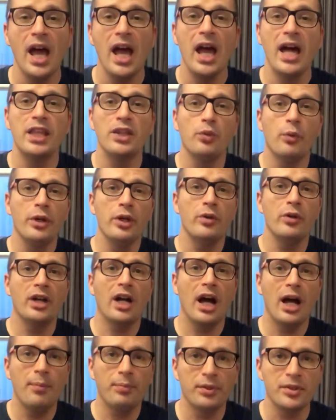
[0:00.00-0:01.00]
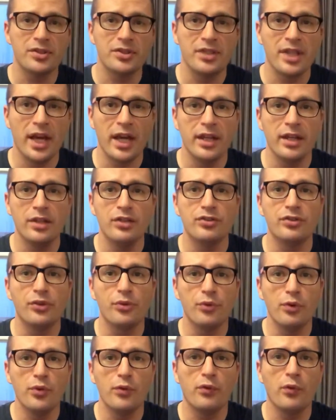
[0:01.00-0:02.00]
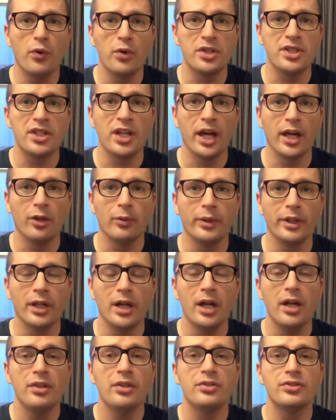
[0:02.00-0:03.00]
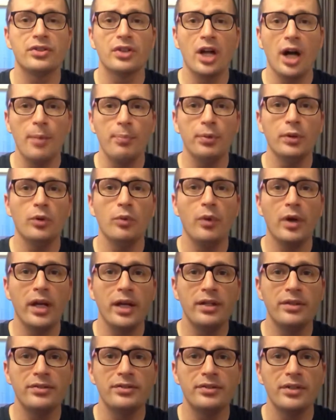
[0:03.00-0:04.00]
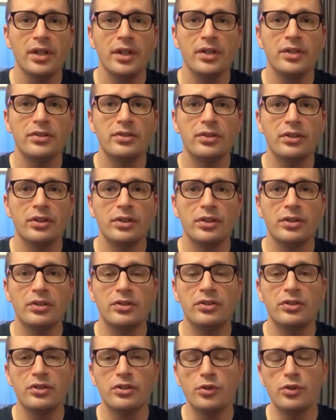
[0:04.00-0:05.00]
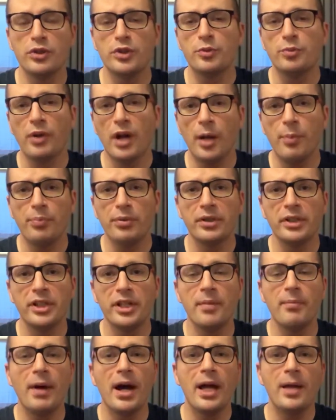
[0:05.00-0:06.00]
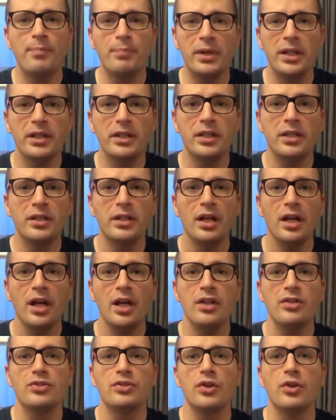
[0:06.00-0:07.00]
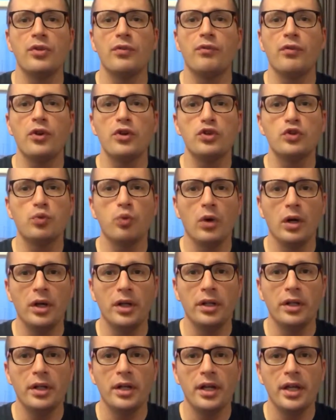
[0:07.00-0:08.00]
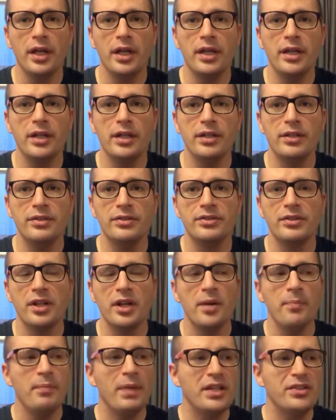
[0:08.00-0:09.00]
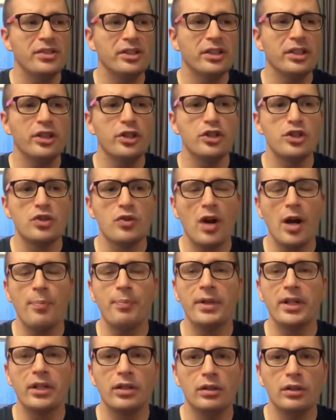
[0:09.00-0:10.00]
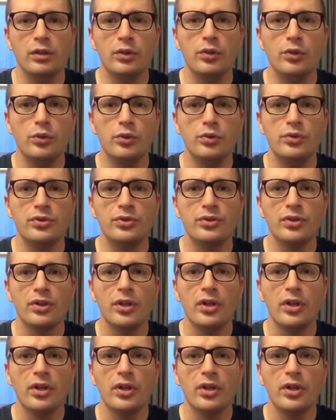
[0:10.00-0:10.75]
and the way you accomplish that is through foreshadowing. There's a couple of ways to do this properly, in my opinion. So the first one is basically you're dropping clues